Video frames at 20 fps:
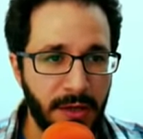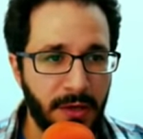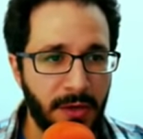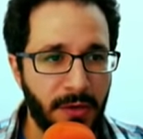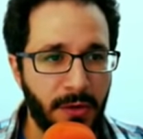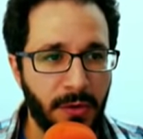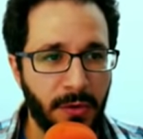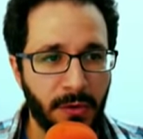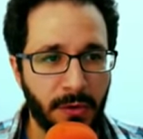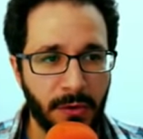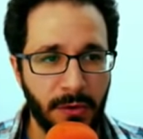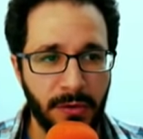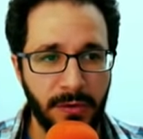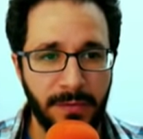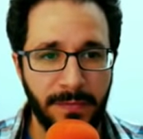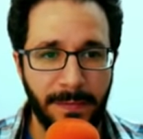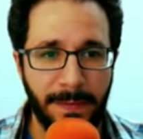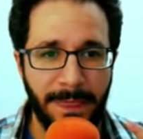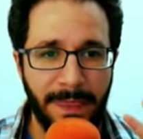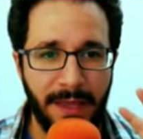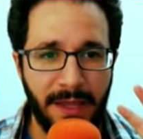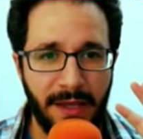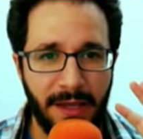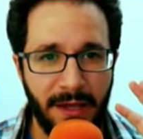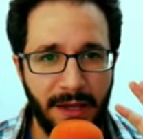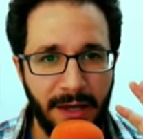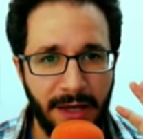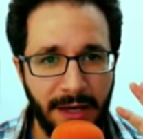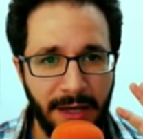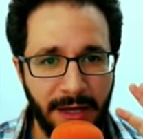or
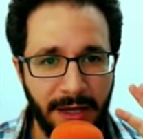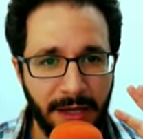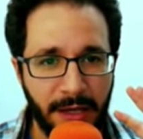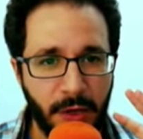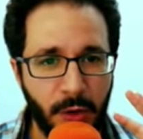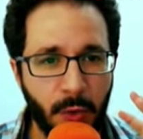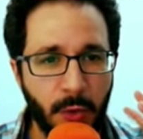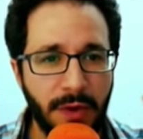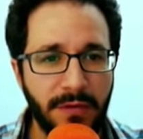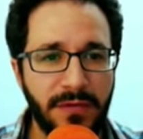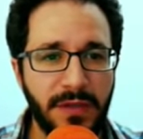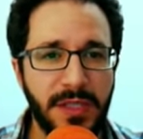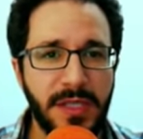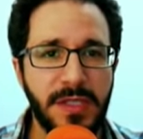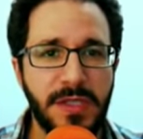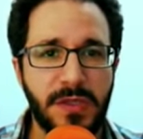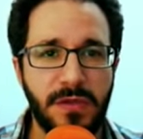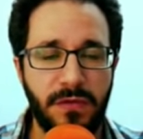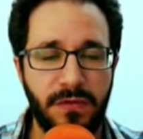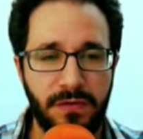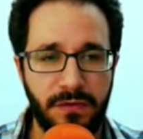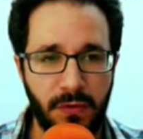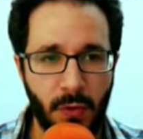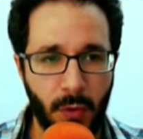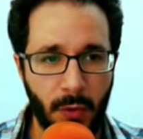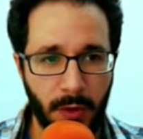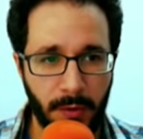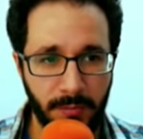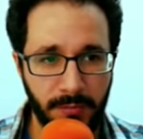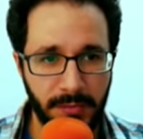uh, equivalence of
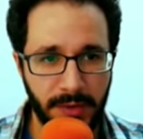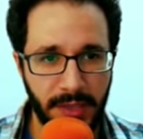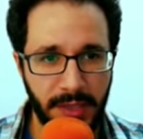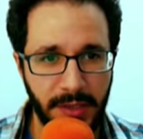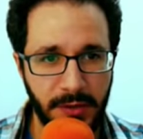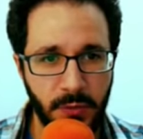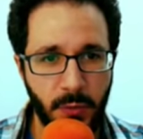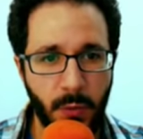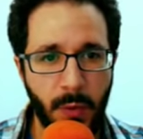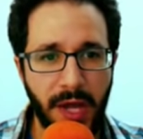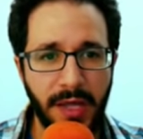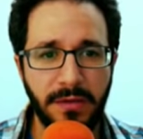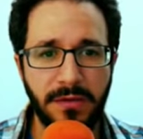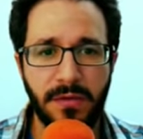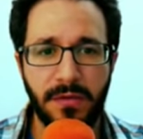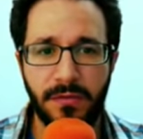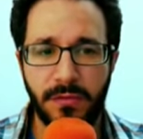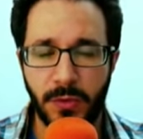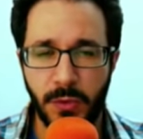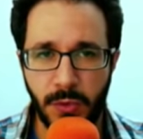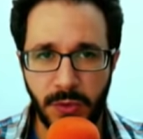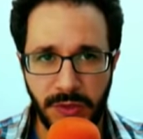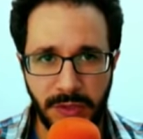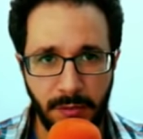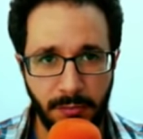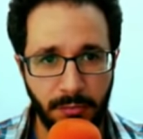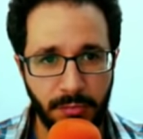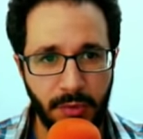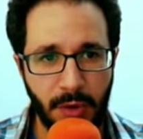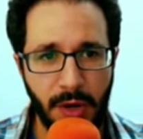form, it went through
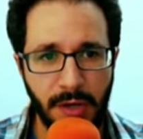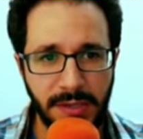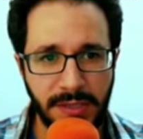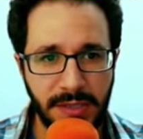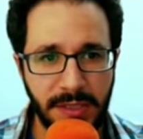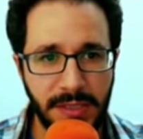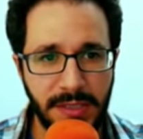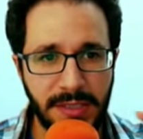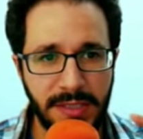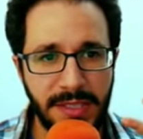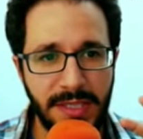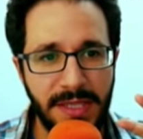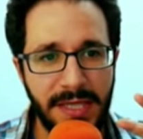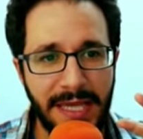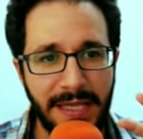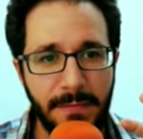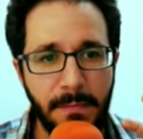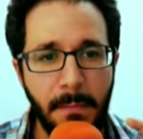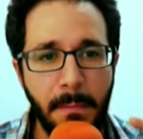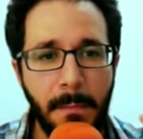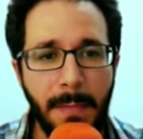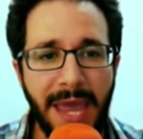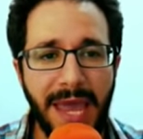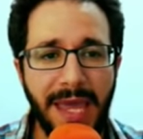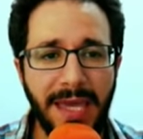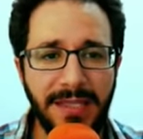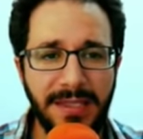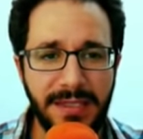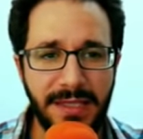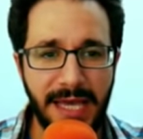some process that
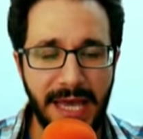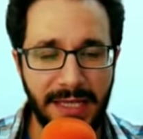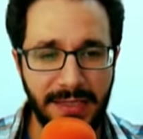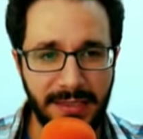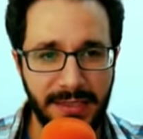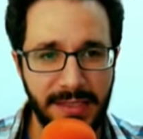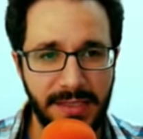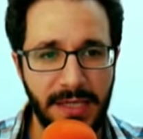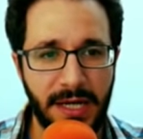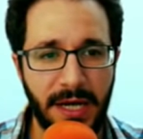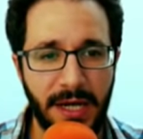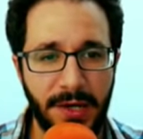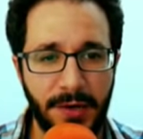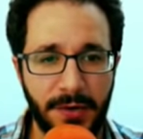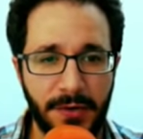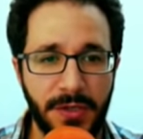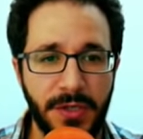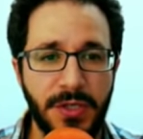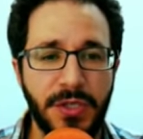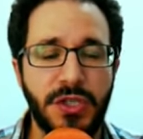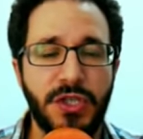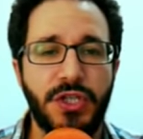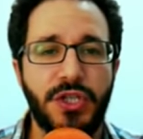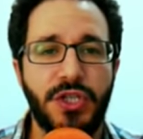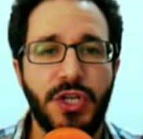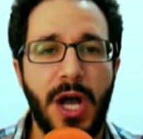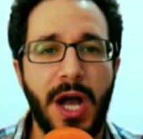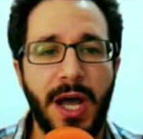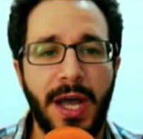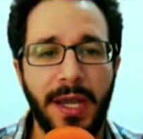made that desire
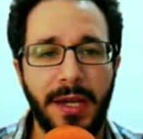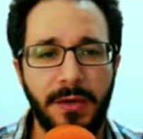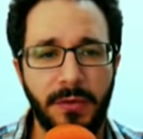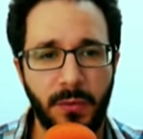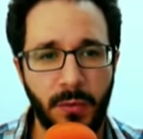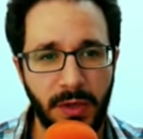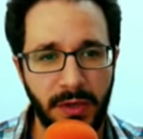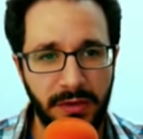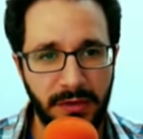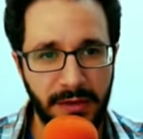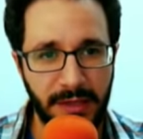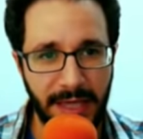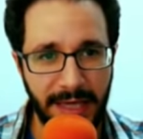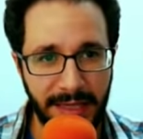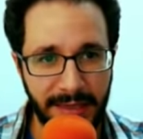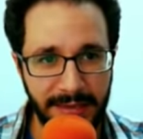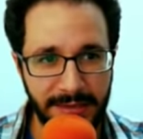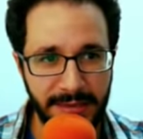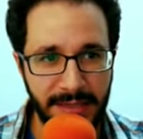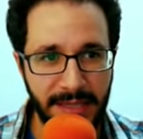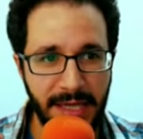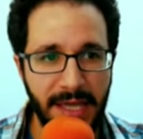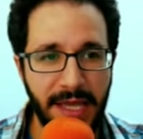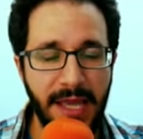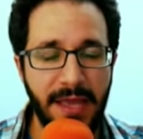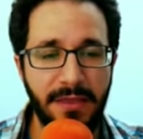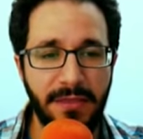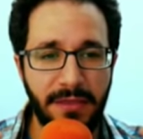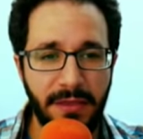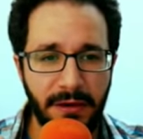shine with light.
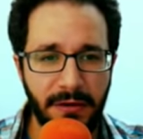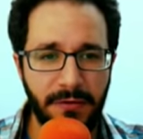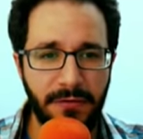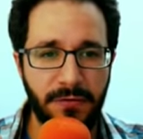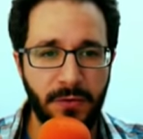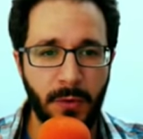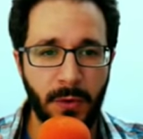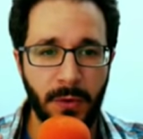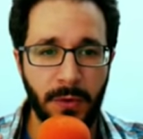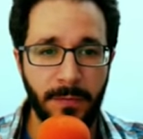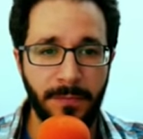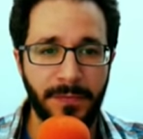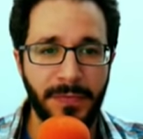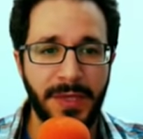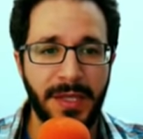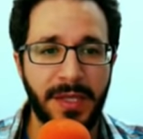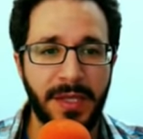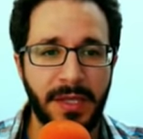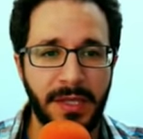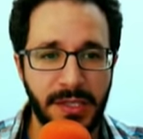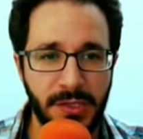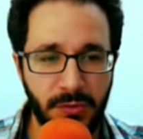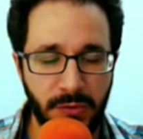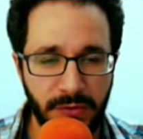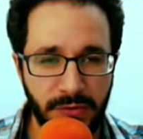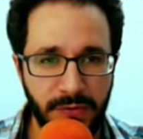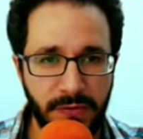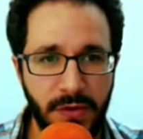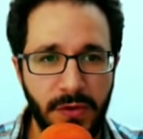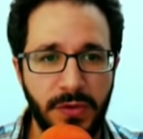And therefore, it is
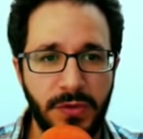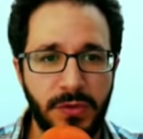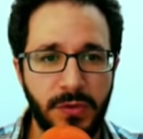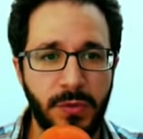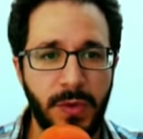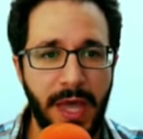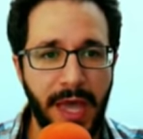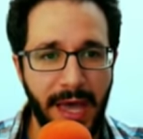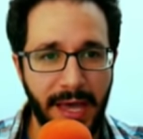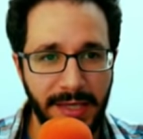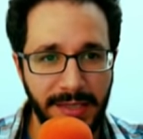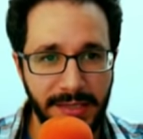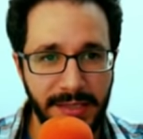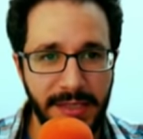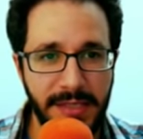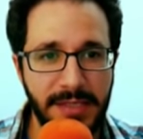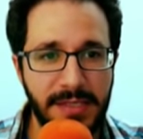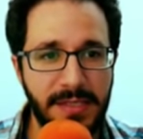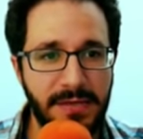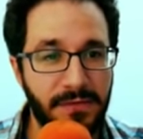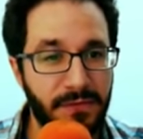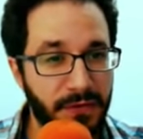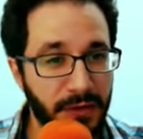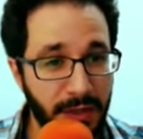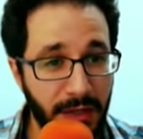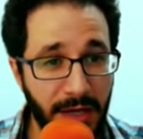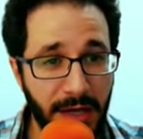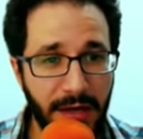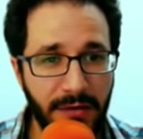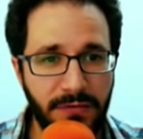referred to as
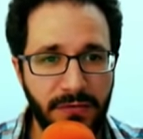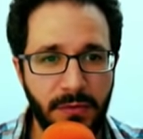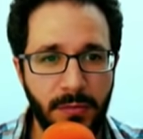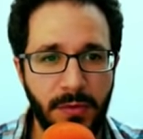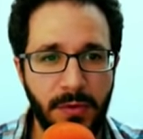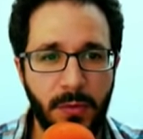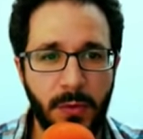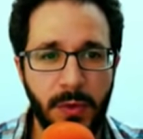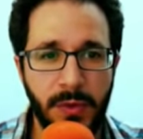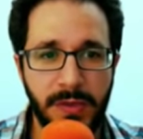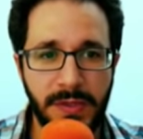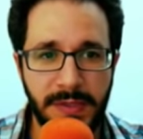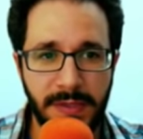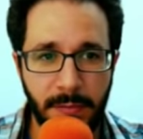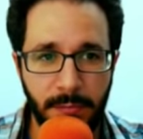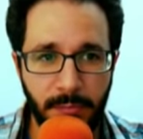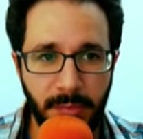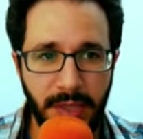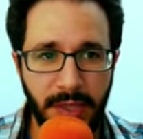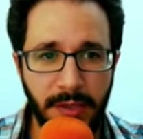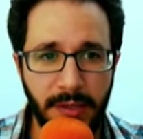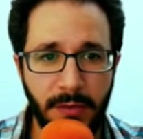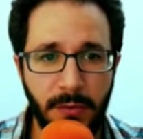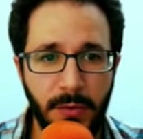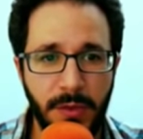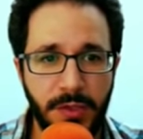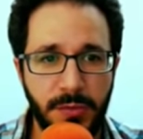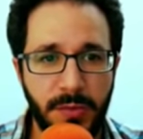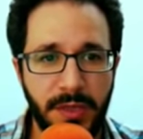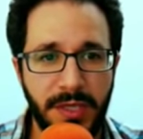sphira from the word sapir,
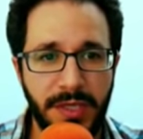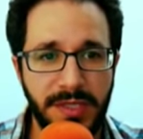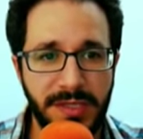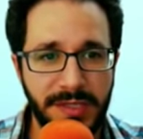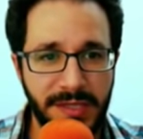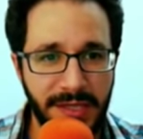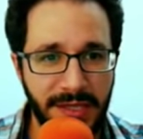which means